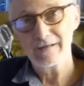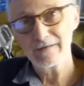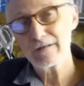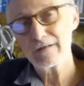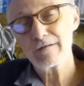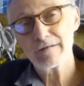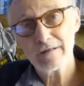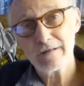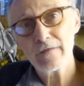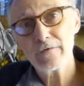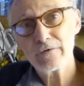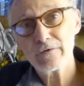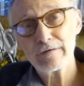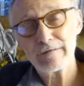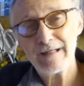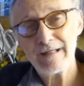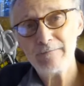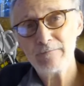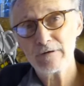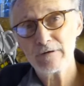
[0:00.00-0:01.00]
And it's another
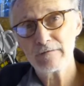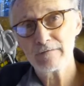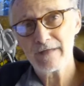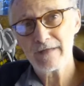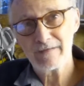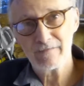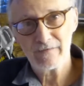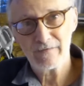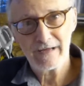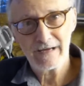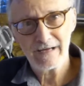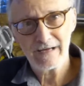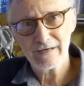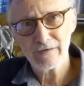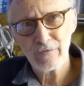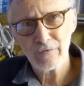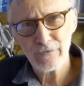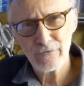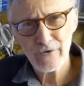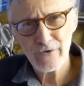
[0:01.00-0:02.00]
example of that kind
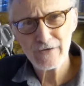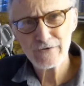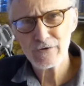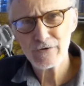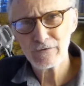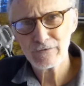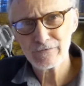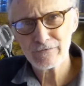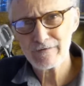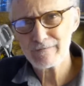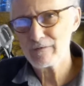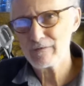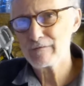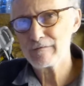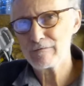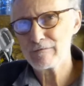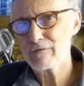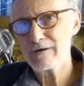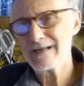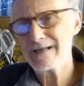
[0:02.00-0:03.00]
of threshold
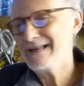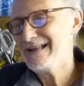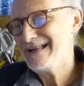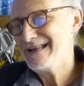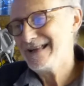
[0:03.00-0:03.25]
response where